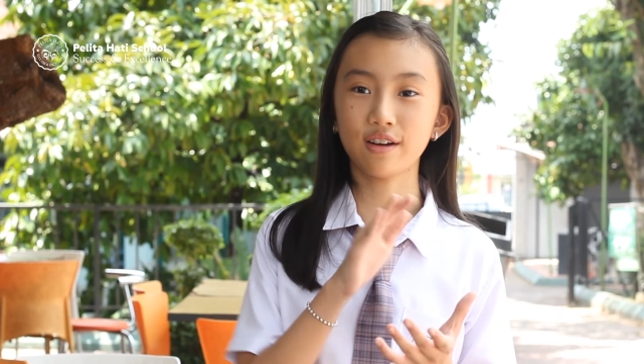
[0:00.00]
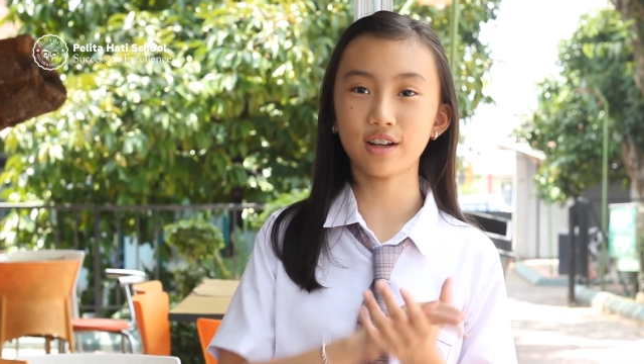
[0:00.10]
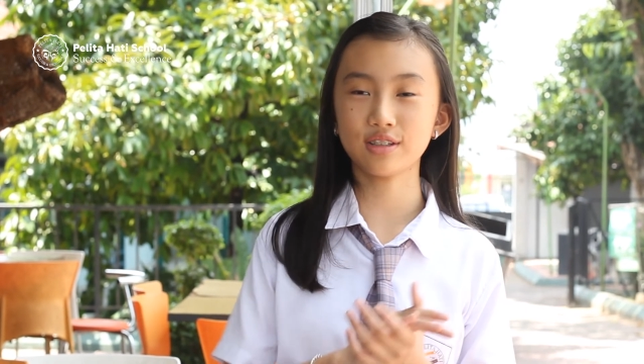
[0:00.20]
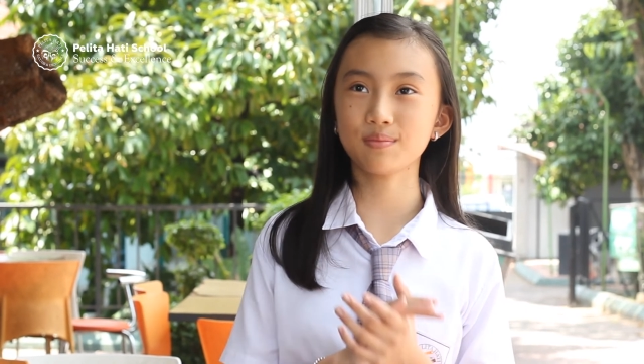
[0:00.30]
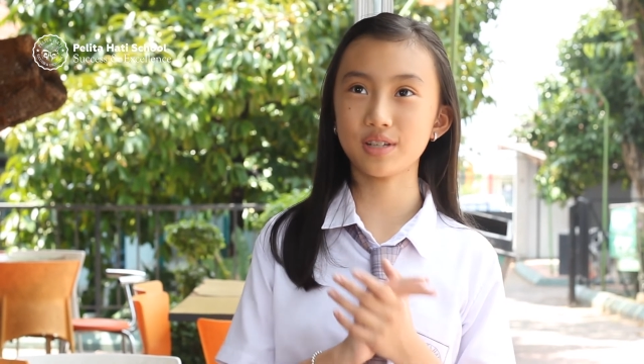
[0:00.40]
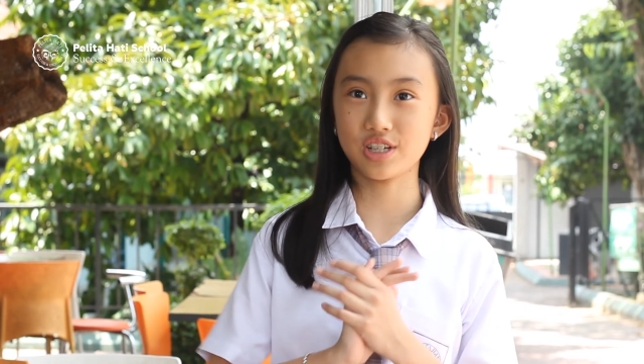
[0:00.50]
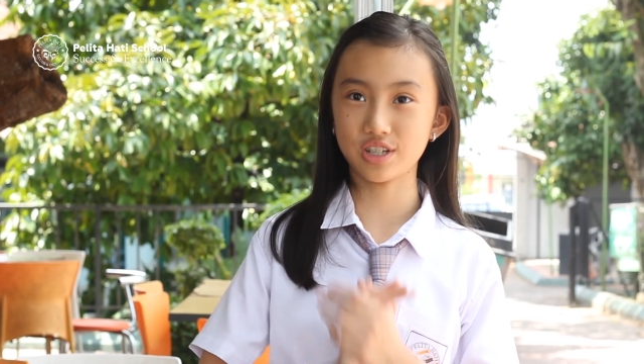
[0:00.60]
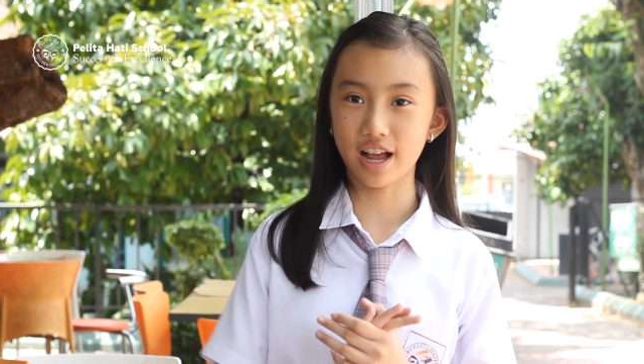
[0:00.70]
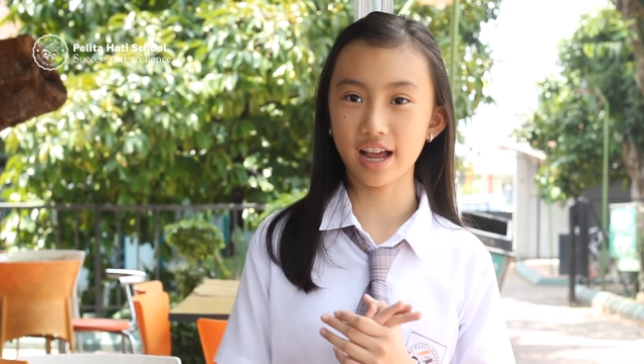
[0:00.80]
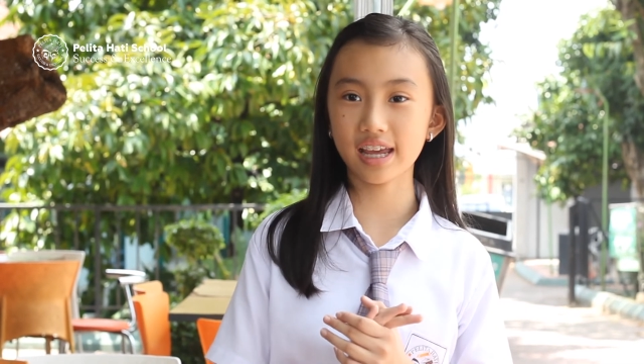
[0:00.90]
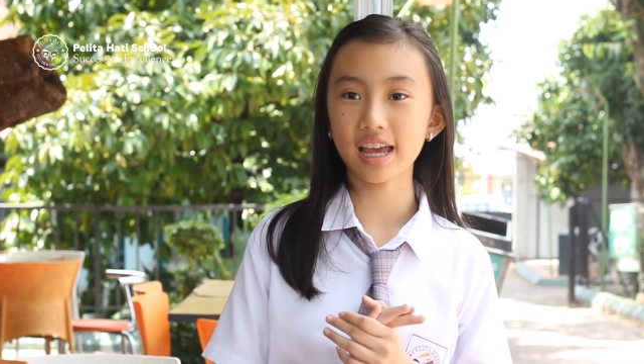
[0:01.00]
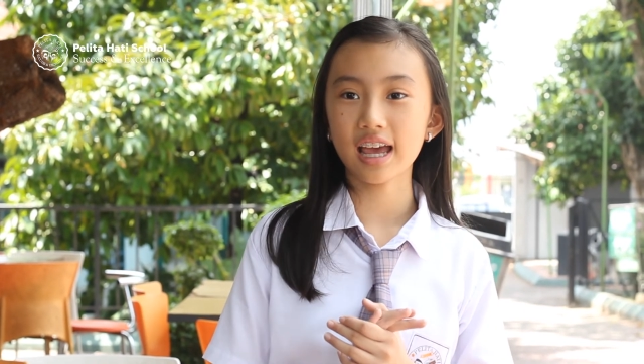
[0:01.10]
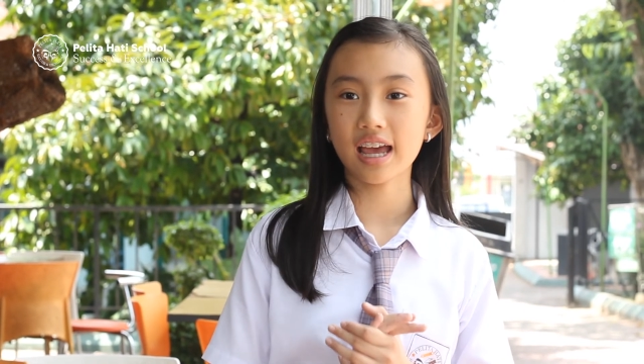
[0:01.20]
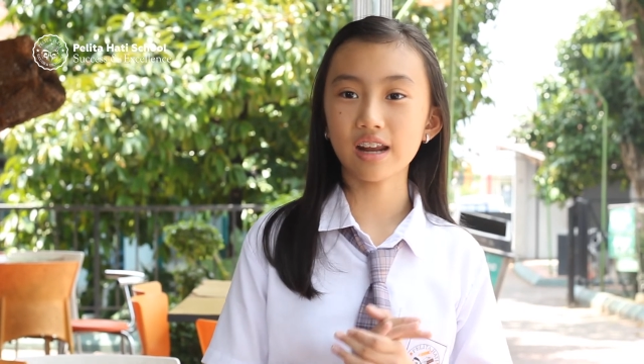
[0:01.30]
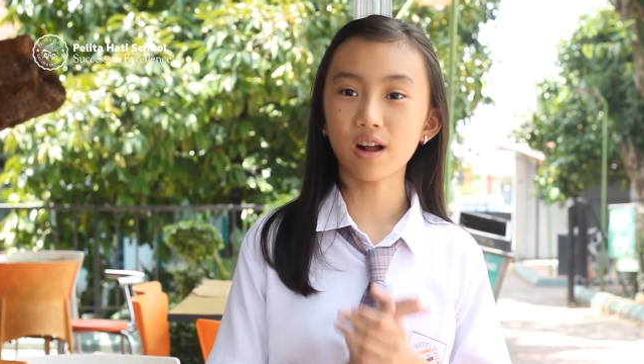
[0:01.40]
not to be shy
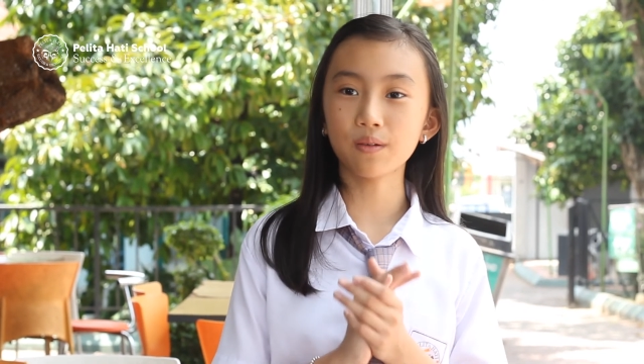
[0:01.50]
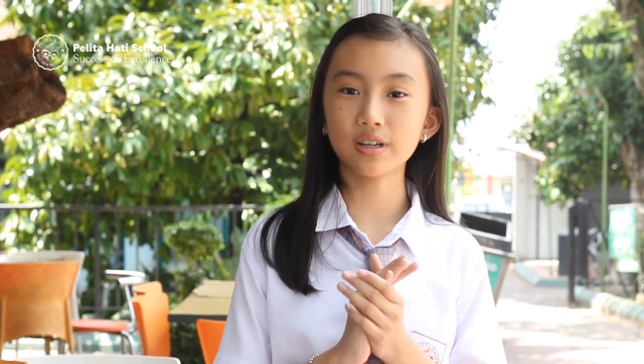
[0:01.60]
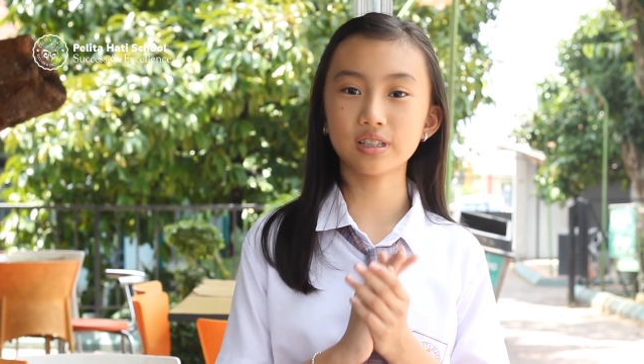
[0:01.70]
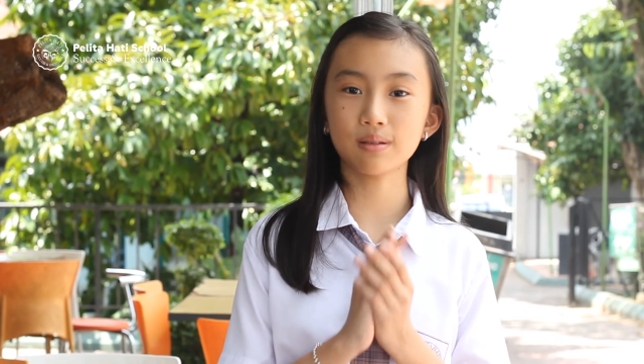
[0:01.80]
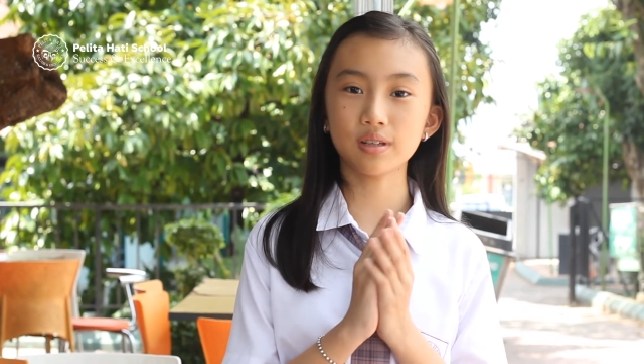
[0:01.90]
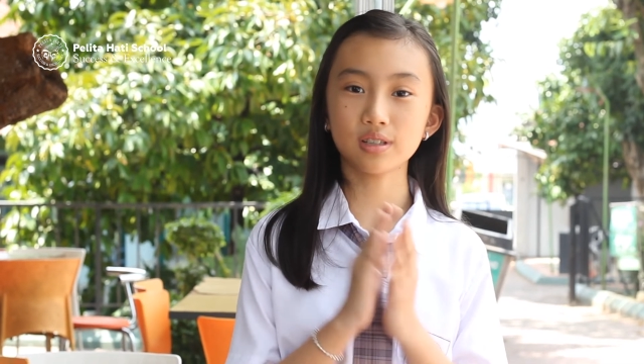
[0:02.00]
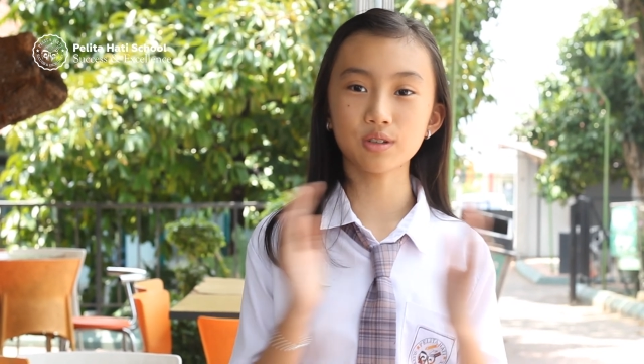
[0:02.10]
and always to be